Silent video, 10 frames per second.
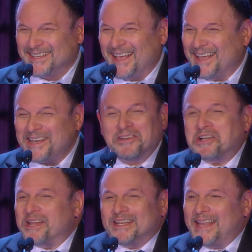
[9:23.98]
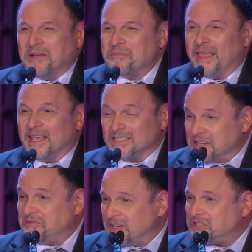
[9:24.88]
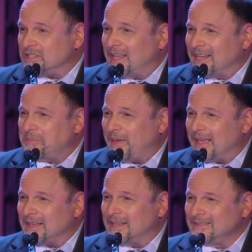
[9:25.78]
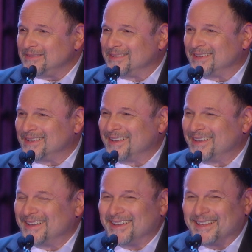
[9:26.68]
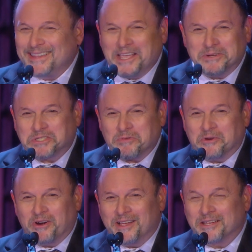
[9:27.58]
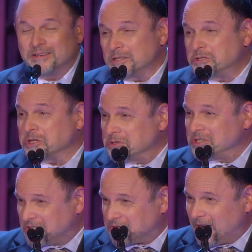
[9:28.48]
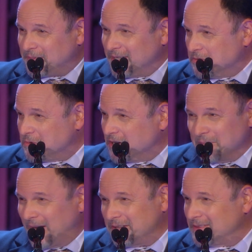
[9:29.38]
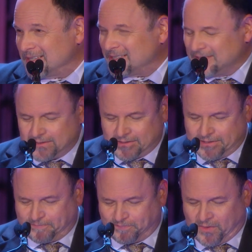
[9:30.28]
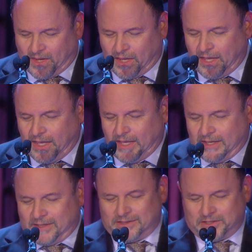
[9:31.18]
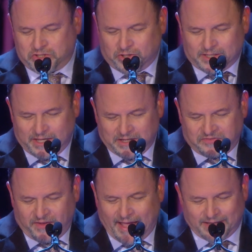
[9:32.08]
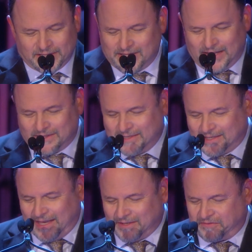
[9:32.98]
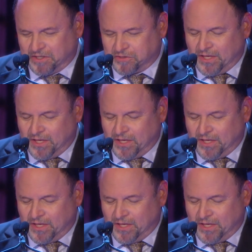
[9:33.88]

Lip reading: Never caught a damn thing. Is there fish in Lake Apacong? They would swim around going, the Jew just dropped in a worm. I don't think he's a short kid, fat. He can't fish.